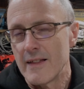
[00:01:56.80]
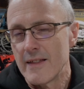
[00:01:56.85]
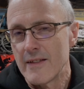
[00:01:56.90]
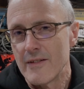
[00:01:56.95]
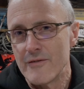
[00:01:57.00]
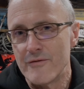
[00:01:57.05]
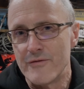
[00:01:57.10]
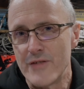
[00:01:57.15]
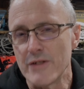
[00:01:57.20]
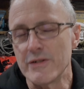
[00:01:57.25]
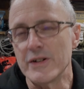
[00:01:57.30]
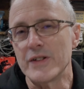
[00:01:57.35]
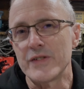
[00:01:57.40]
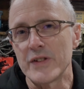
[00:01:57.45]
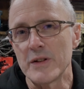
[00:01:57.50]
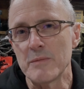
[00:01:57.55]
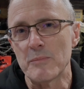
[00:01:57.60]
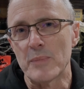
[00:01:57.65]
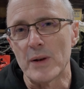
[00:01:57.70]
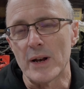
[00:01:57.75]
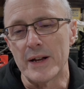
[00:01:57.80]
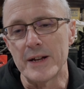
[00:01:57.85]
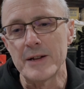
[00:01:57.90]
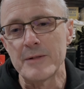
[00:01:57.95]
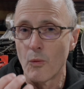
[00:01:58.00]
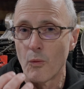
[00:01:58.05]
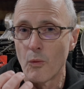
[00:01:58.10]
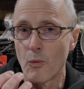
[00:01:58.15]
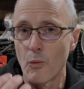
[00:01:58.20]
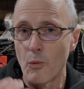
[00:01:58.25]
very simply,
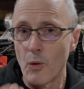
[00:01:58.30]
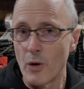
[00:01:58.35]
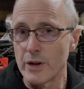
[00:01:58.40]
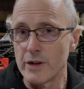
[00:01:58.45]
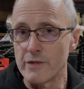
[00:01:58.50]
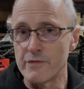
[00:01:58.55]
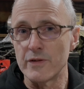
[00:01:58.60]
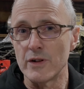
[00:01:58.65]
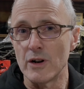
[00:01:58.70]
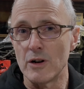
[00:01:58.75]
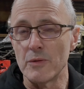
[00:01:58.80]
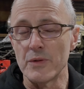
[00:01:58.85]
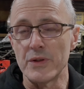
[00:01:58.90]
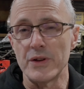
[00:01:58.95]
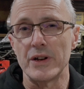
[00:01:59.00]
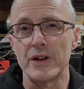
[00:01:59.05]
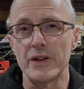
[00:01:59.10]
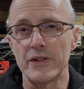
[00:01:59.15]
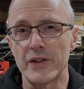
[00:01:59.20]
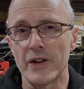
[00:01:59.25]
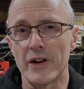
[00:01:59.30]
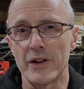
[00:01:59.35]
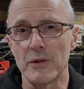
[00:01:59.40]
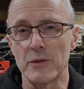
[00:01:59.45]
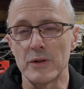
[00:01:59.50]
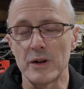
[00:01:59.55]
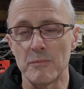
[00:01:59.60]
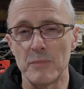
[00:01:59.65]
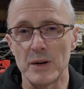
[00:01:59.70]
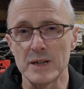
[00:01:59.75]
what you've got with an internal
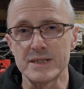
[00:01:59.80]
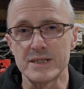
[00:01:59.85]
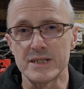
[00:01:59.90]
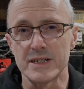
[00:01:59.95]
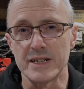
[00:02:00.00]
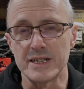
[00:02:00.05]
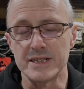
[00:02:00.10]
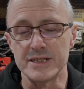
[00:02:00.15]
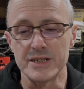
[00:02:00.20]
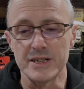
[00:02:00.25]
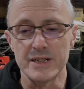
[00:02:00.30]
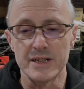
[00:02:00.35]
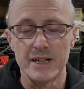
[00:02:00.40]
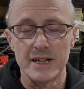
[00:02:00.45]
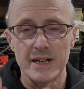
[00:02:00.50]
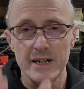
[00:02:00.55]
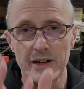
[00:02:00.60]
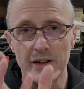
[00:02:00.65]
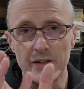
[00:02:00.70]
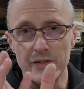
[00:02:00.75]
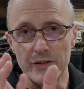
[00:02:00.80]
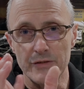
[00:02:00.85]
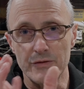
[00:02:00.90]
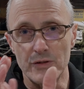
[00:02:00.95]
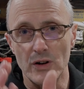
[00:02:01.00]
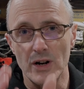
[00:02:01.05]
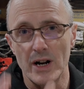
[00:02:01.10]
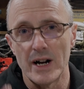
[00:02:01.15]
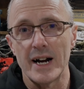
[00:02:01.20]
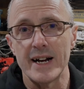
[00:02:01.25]
combustion engine is you've
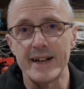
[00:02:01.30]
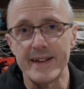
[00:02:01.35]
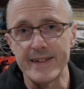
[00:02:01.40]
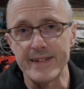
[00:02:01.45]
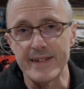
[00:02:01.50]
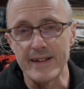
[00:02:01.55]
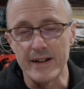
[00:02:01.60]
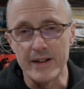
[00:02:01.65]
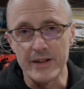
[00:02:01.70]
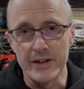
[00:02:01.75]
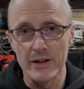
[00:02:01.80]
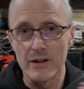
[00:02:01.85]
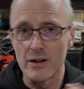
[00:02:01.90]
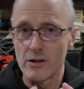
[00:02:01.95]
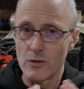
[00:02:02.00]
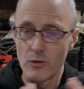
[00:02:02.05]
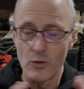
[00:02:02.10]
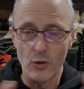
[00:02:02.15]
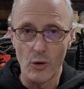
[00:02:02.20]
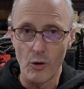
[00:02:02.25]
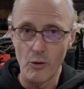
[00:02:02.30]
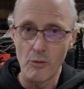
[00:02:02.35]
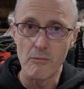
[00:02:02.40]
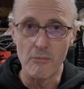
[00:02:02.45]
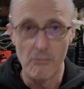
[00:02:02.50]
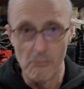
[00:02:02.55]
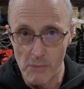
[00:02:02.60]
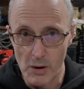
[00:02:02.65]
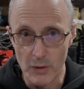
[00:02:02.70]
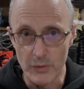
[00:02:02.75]
got a cylinder or
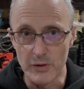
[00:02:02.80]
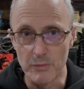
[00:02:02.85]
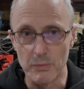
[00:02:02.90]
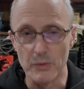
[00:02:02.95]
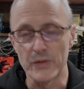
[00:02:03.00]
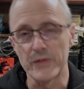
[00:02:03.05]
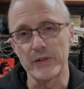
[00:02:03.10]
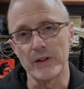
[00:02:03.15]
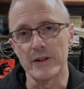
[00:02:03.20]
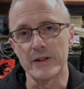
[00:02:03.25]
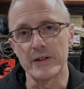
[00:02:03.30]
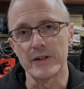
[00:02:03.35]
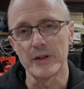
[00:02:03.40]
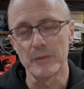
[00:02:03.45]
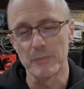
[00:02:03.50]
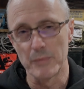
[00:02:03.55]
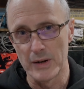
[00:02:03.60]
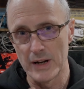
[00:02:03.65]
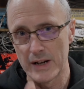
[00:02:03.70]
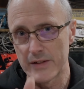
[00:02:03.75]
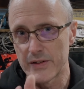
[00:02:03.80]
multiple cylinders, but let's